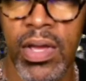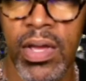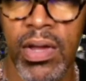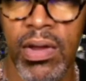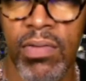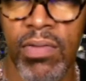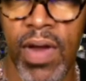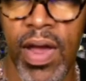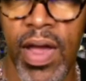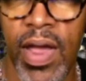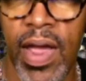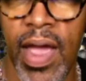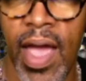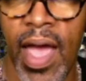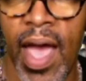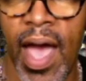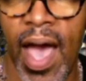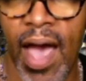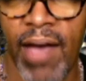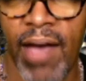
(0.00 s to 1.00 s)
right?
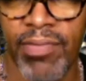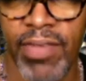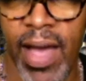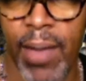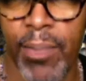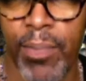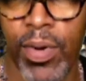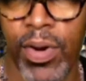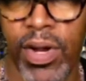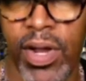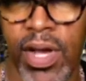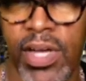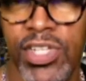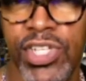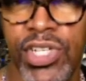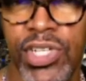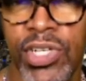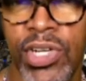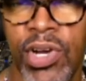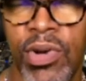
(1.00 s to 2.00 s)
I've got
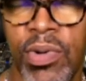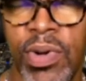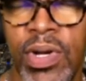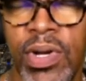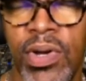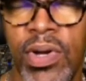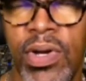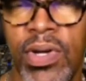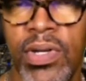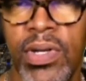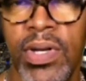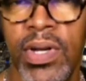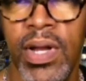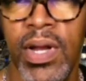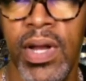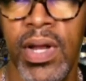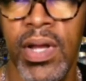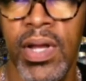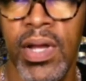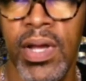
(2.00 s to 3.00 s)
percussion going on.
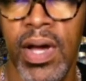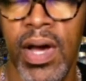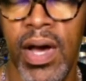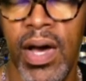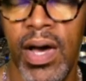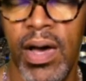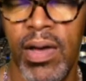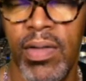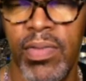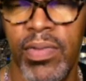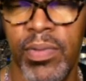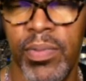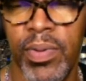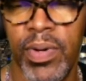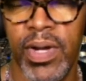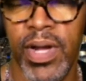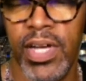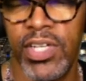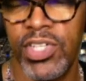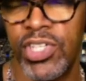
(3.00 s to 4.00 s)
The
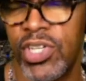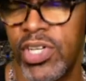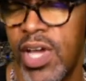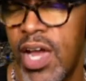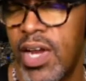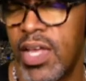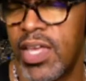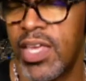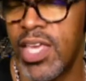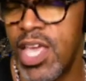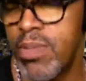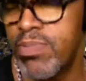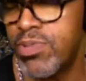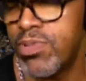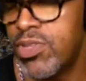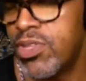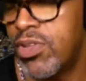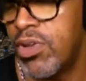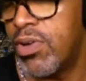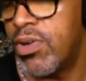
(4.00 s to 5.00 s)
percussion kind of keeps
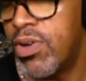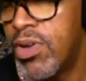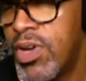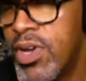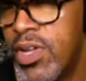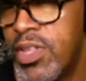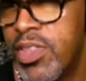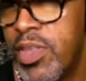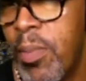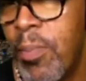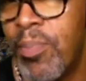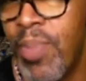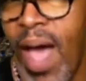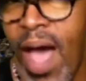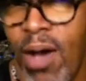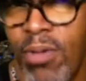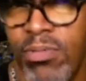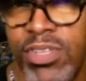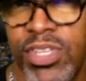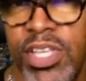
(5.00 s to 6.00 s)
the
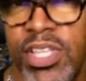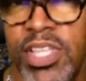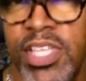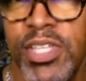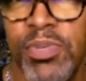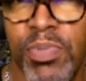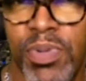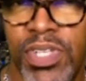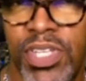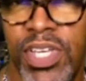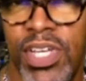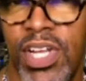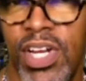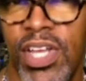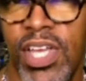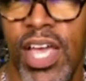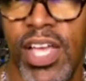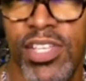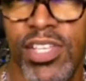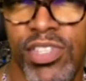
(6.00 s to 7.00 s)
bounce in this particular
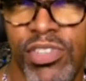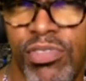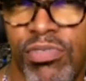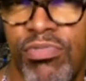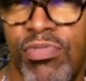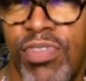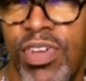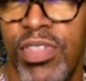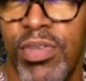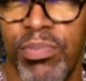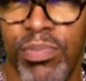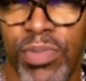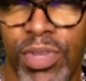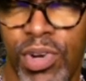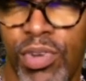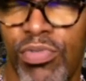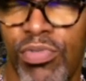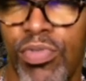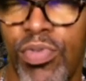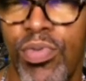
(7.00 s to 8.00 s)
case, the rhythm, the
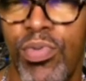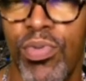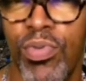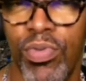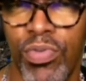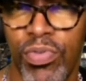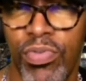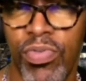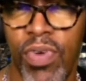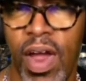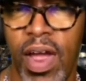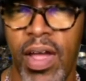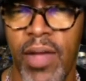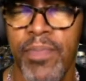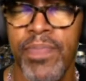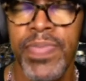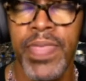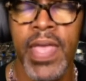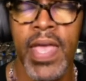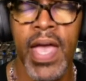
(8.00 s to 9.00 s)
groove, right?
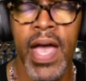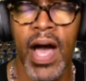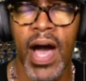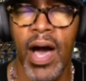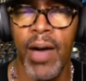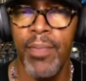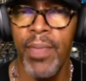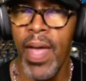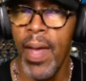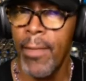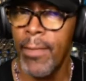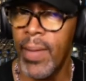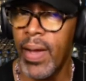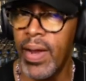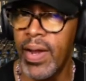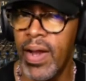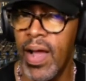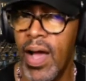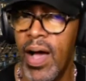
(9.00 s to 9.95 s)
But